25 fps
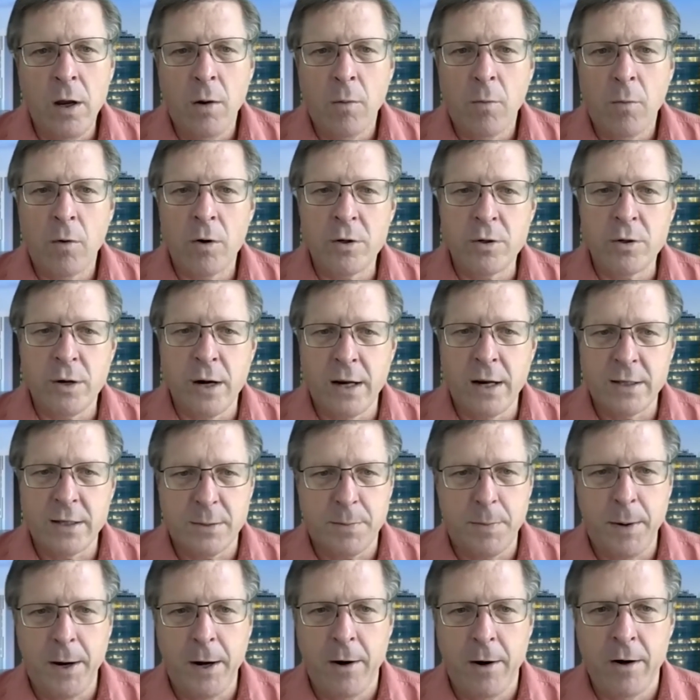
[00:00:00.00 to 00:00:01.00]
we're
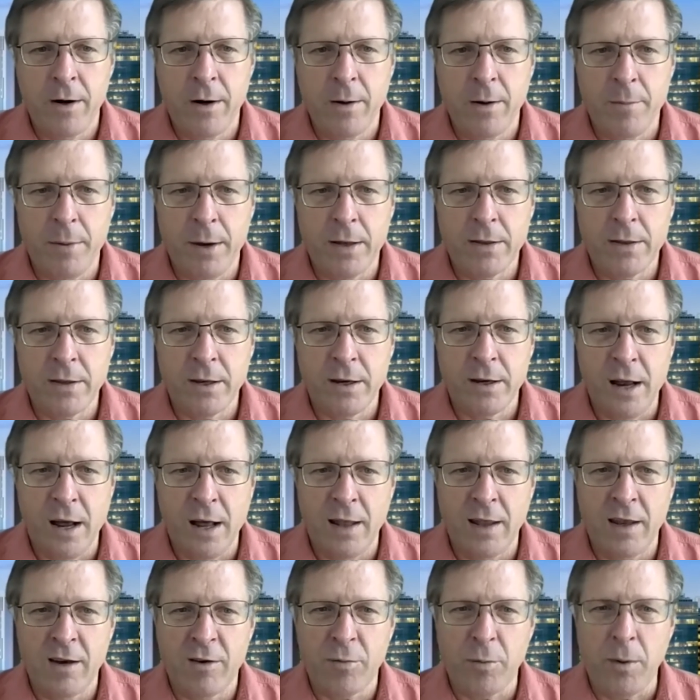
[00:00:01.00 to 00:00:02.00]
transparent about the
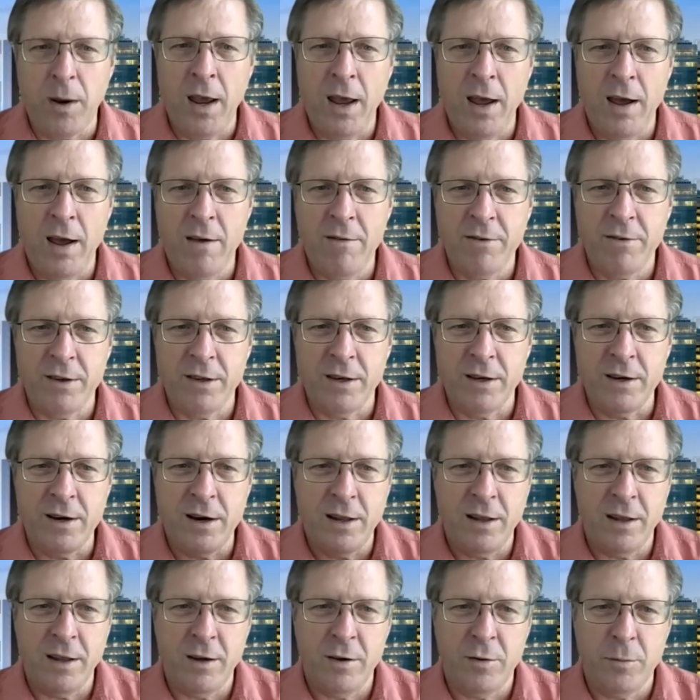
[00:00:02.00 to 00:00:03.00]
knowledge we have and the
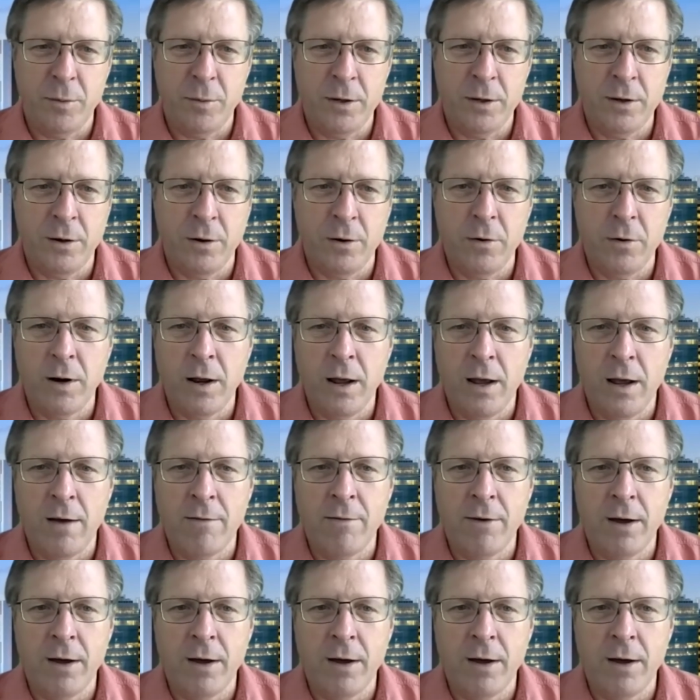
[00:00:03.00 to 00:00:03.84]
knowledge we don't have.